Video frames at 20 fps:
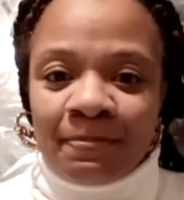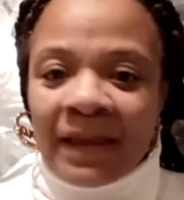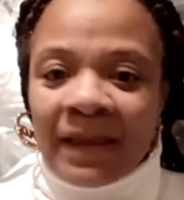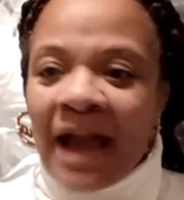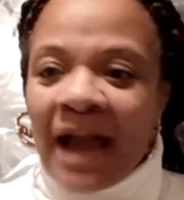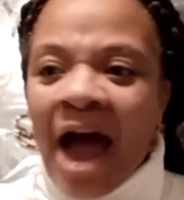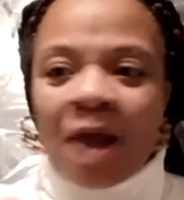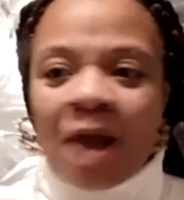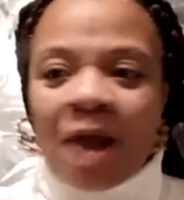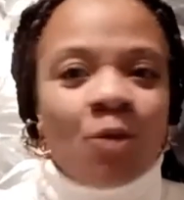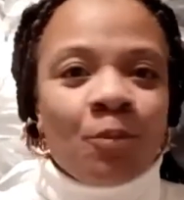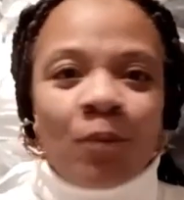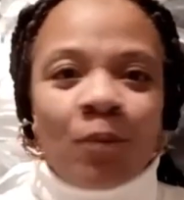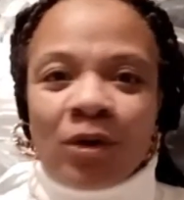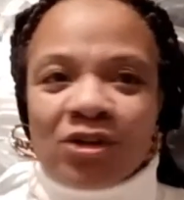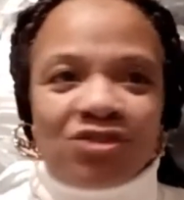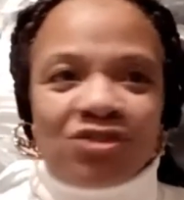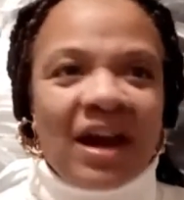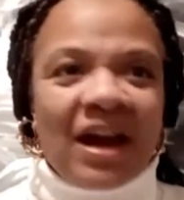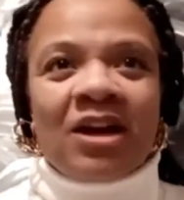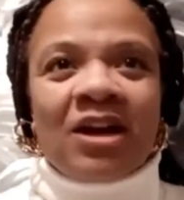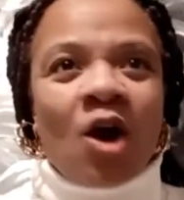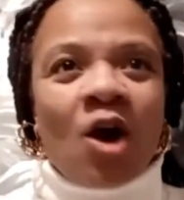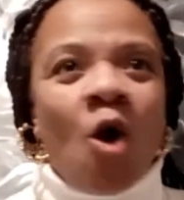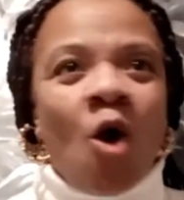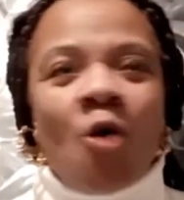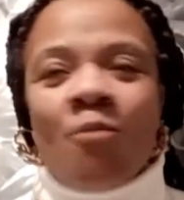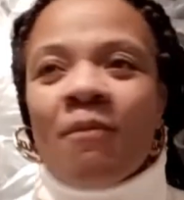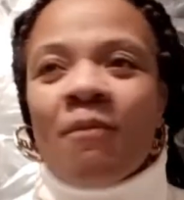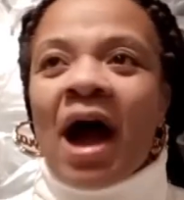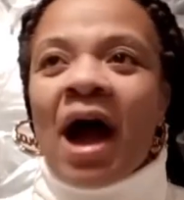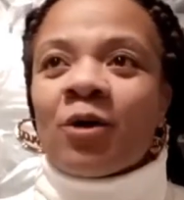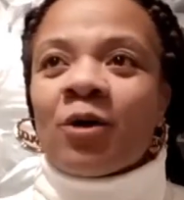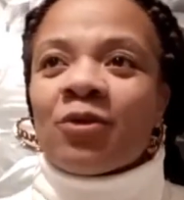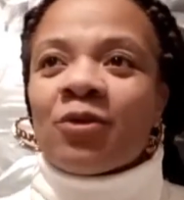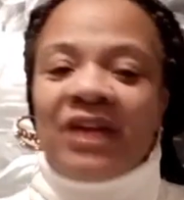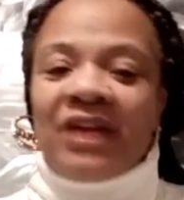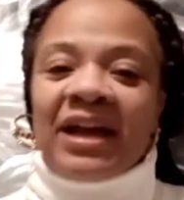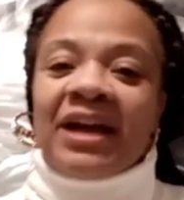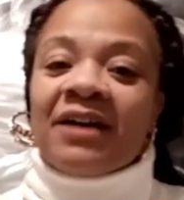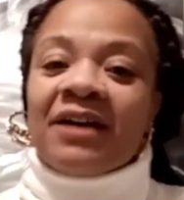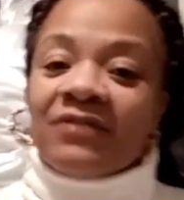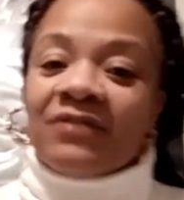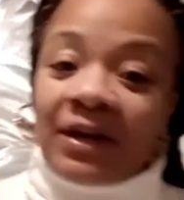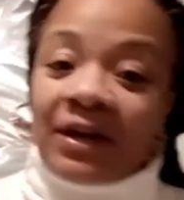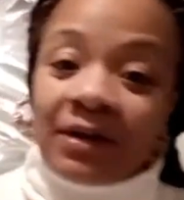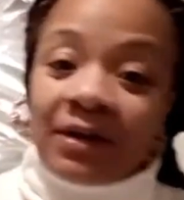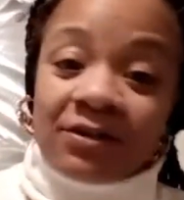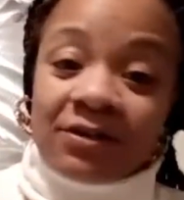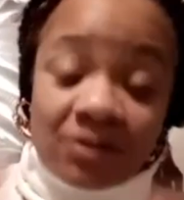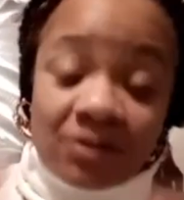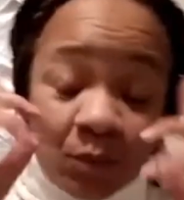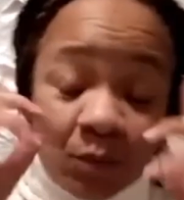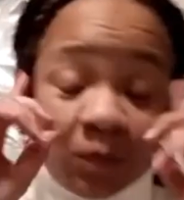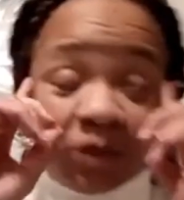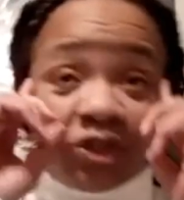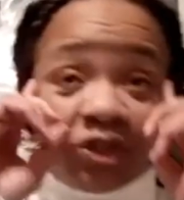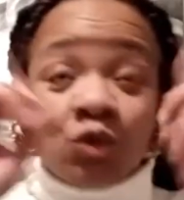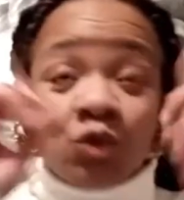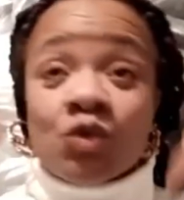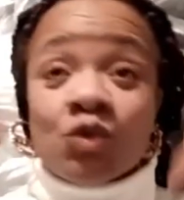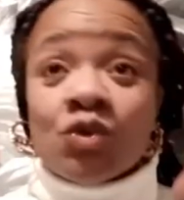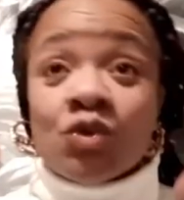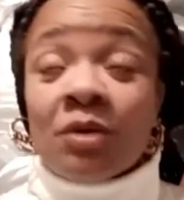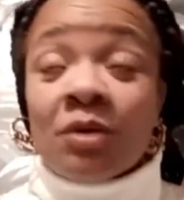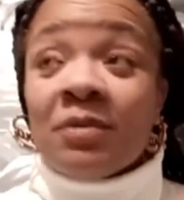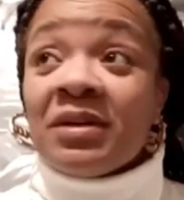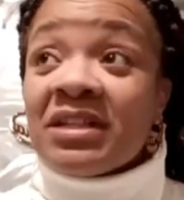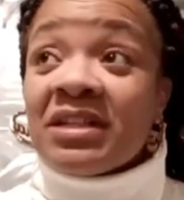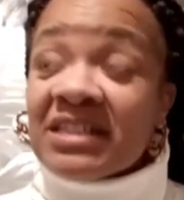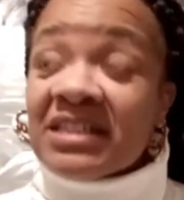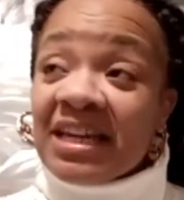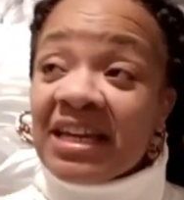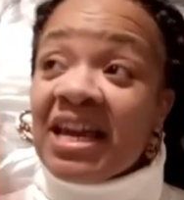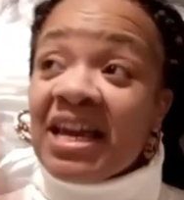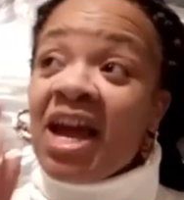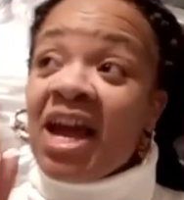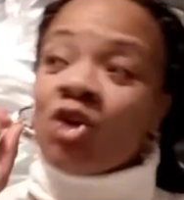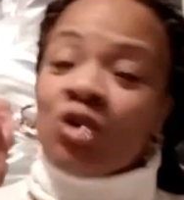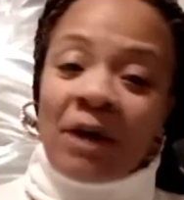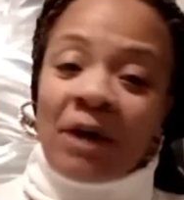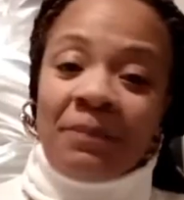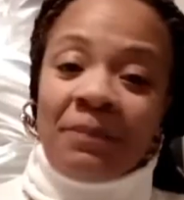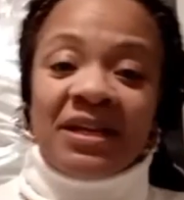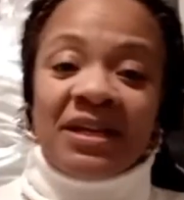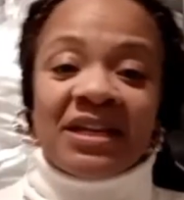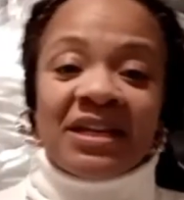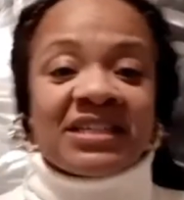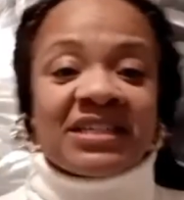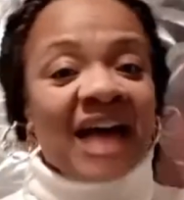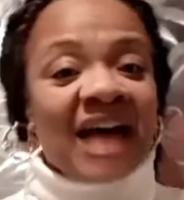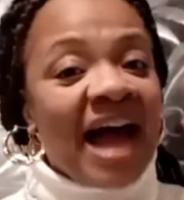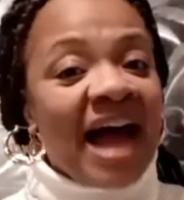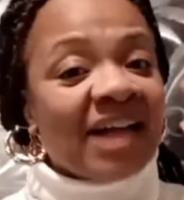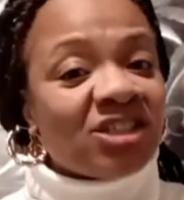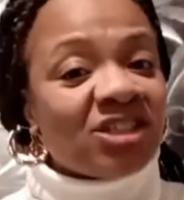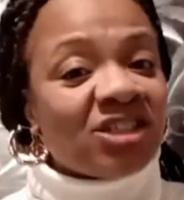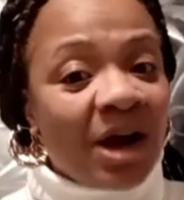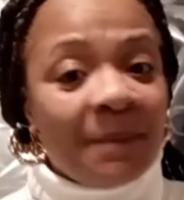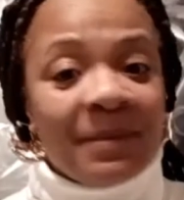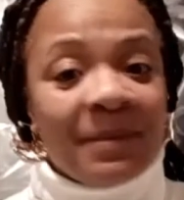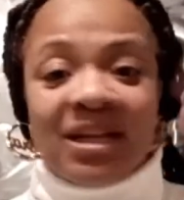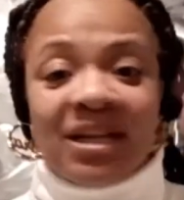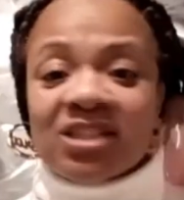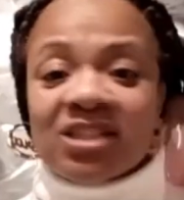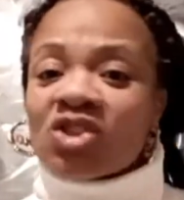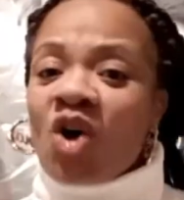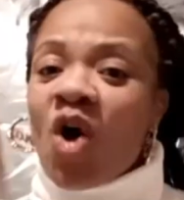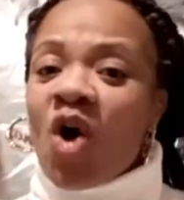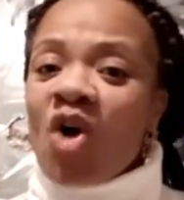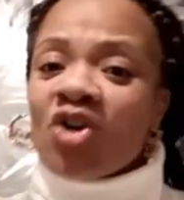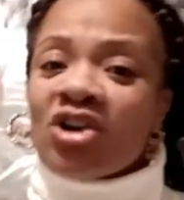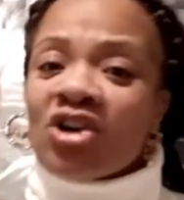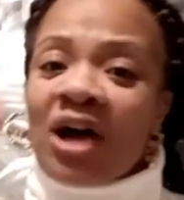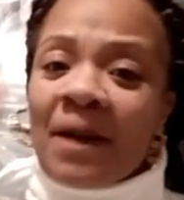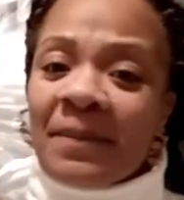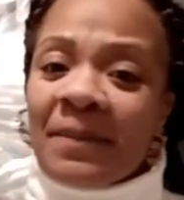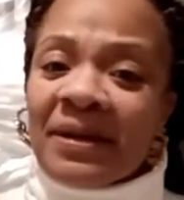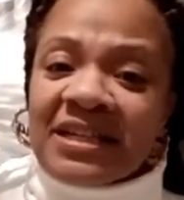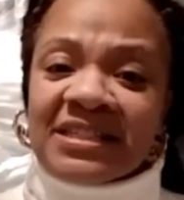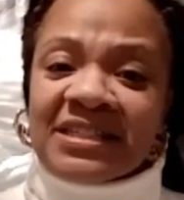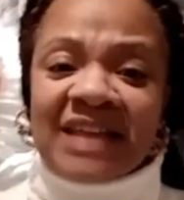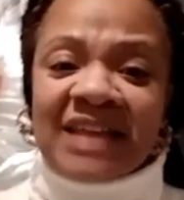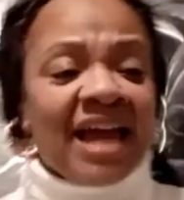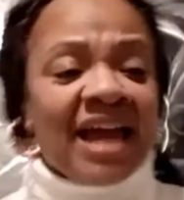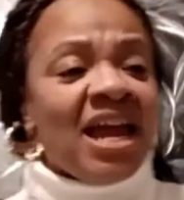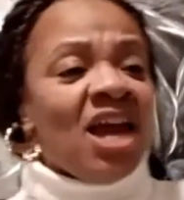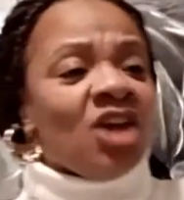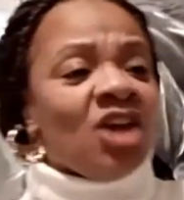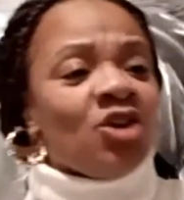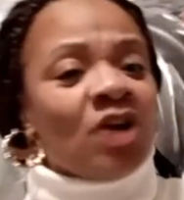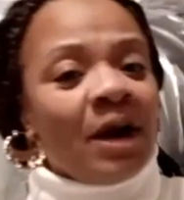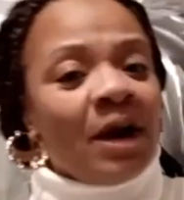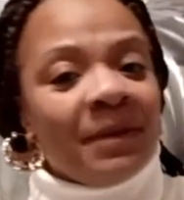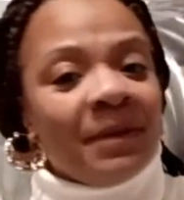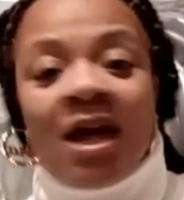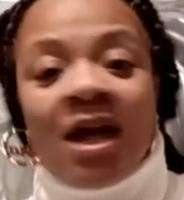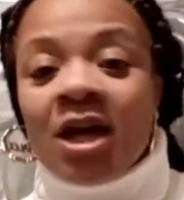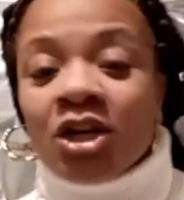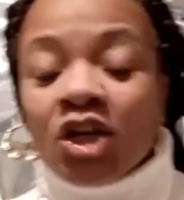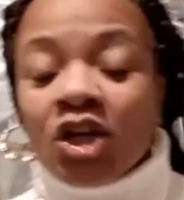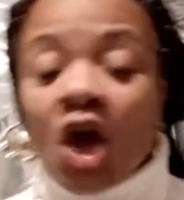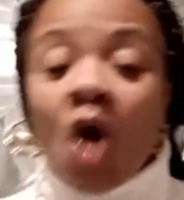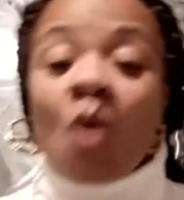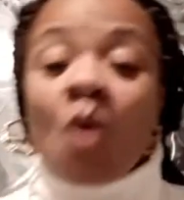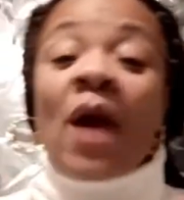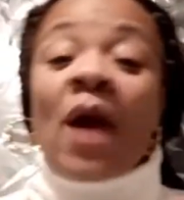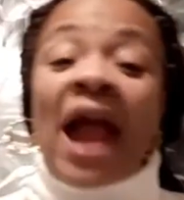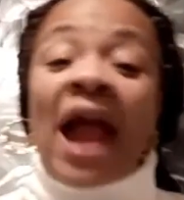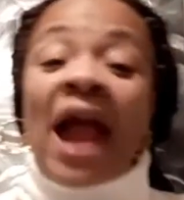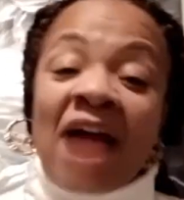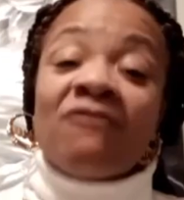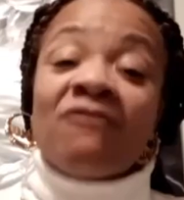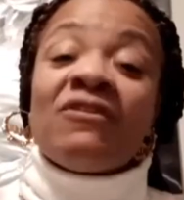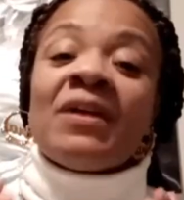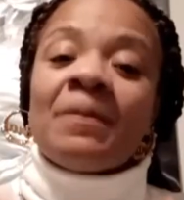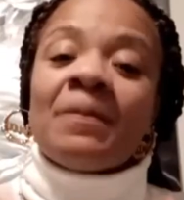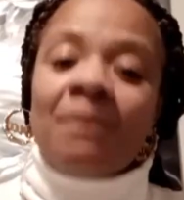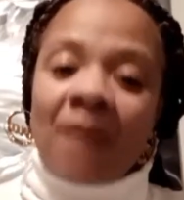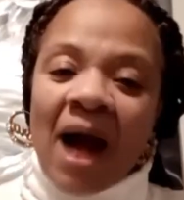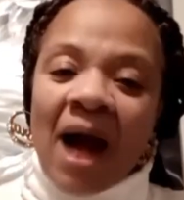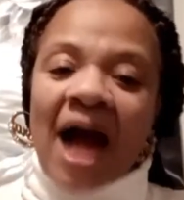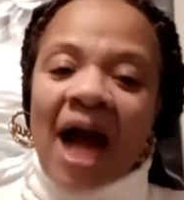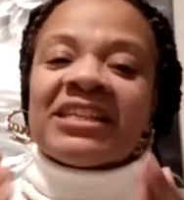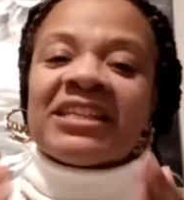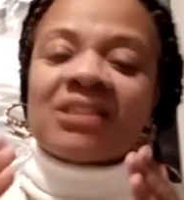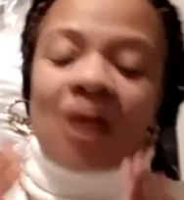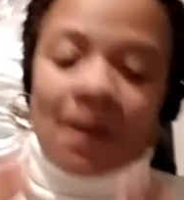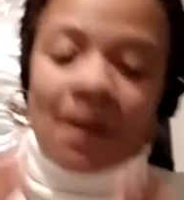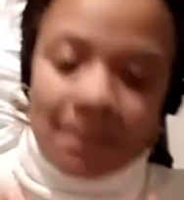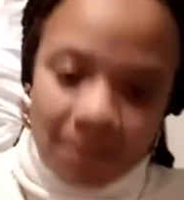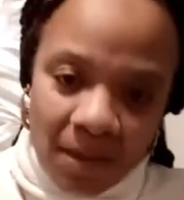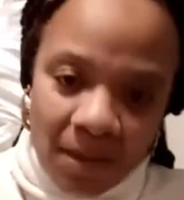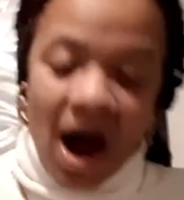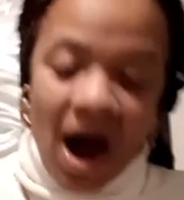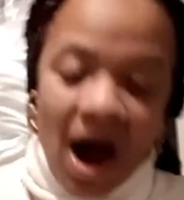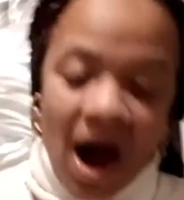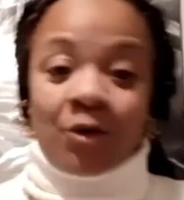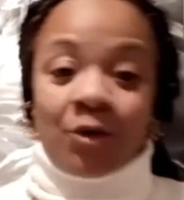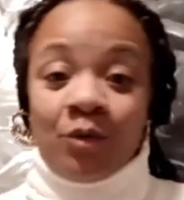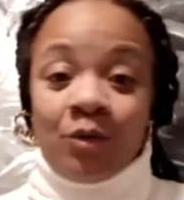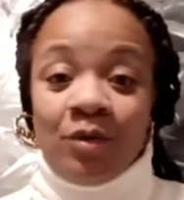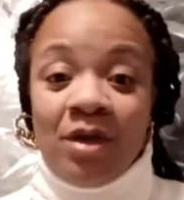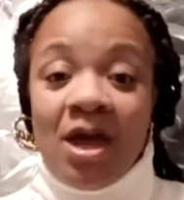I don't portray the whole model thing of the, the what you normally see. You gotta be this size, you gotta be this tall, you gotta be this height, you gotta be no. Everybody's a model.